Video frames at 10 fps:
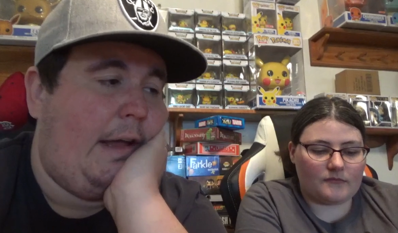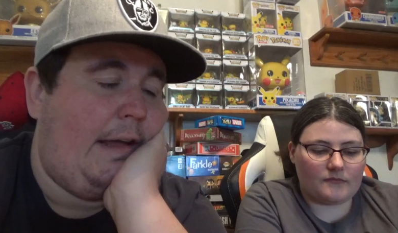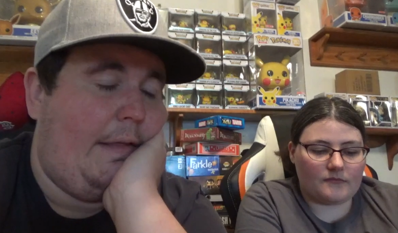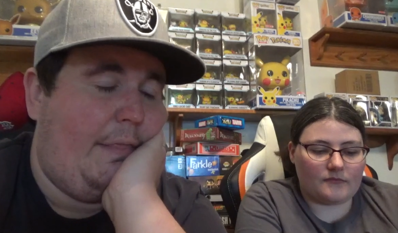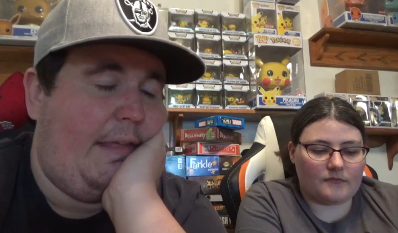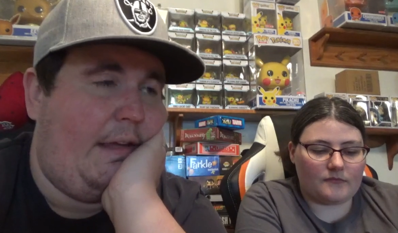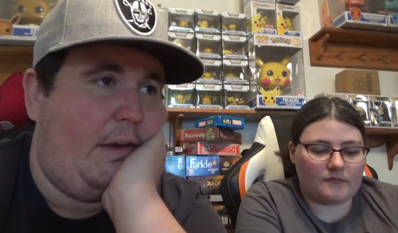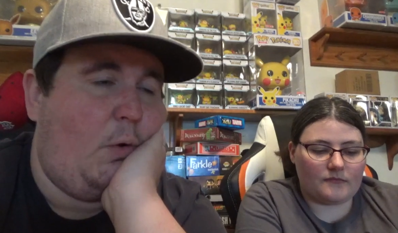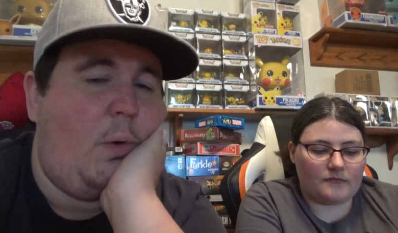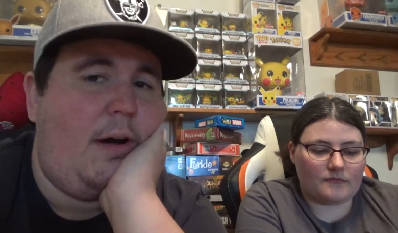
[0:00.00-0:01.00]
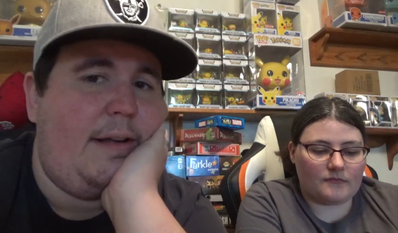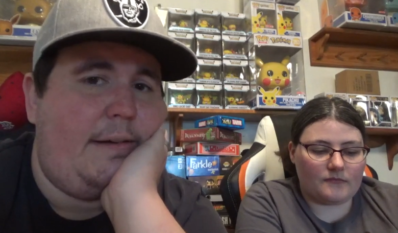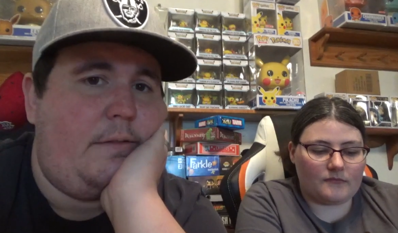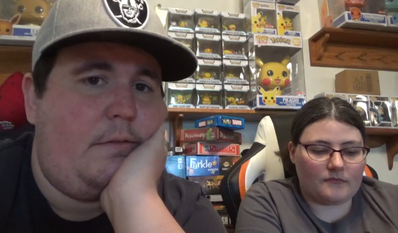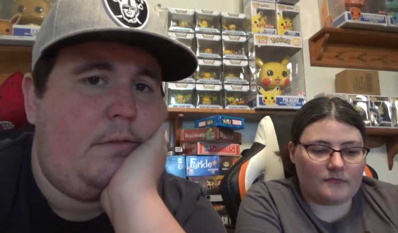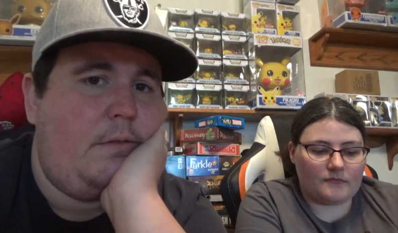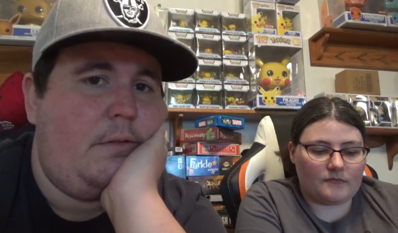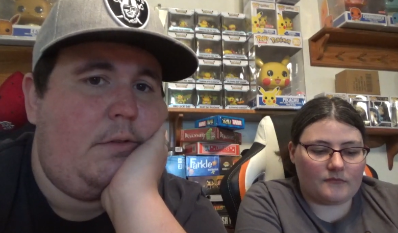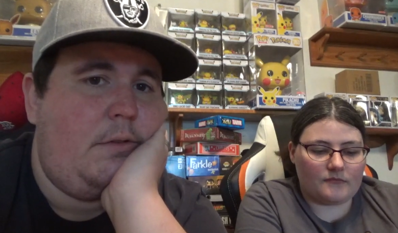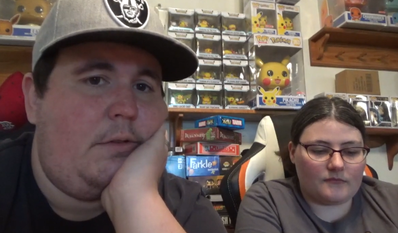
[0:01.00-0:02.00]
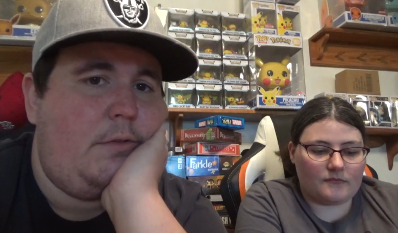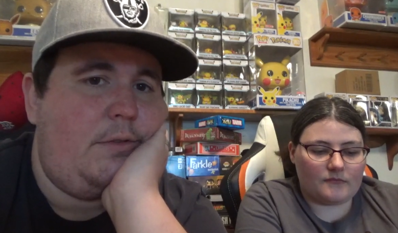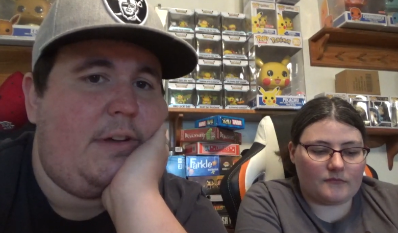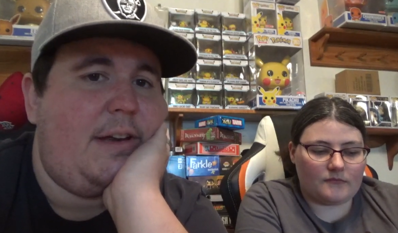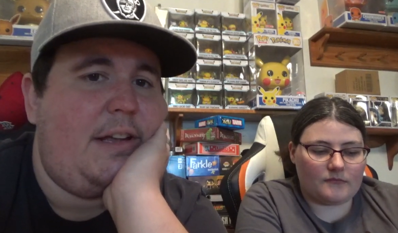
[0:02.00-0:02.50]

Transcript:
Speaker 1: And then Juan, you gotta